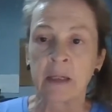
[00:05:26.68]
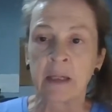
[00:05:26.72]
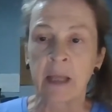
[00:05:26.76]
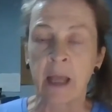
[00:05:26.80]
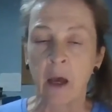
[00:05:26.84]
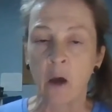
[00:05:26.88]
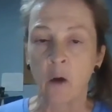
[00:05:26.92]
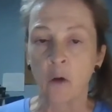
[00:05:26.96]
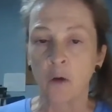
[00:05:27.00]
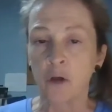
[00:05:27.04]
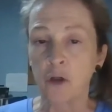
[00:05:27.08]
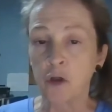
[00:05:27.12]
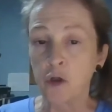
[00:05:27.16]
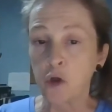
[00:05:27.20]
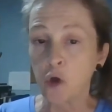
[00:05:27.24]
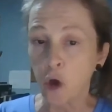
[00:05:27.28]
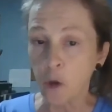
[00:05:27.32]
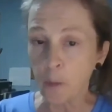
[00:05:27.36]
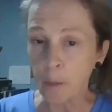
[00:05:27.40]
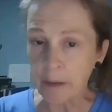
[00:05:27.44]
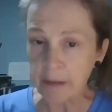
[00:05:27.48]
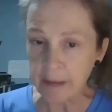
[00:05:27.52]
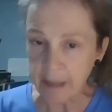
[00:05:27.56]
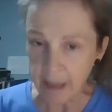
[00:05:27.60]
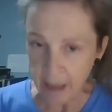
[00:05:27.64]
Now, your
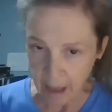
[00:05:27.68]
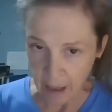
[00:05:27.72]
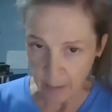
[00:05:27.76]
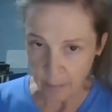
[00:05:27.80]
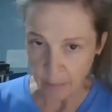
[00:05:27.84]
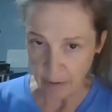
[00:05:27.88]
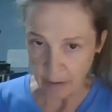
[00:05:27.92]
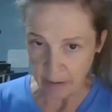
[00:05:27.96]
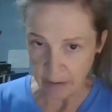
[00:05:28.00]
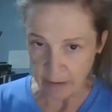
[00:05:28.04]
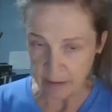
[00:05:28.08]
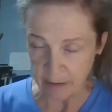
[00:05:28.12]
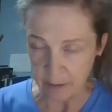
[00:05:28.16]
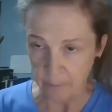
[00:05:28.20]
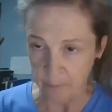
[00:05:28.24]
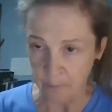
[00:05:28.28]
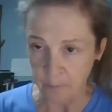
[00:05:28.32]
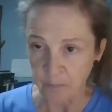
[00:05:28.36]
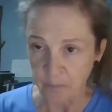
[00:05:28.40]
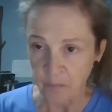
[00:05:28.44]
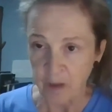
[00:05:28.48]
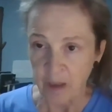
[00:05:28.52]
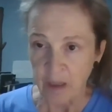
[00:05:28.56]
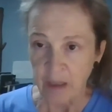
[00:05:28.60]
metabolism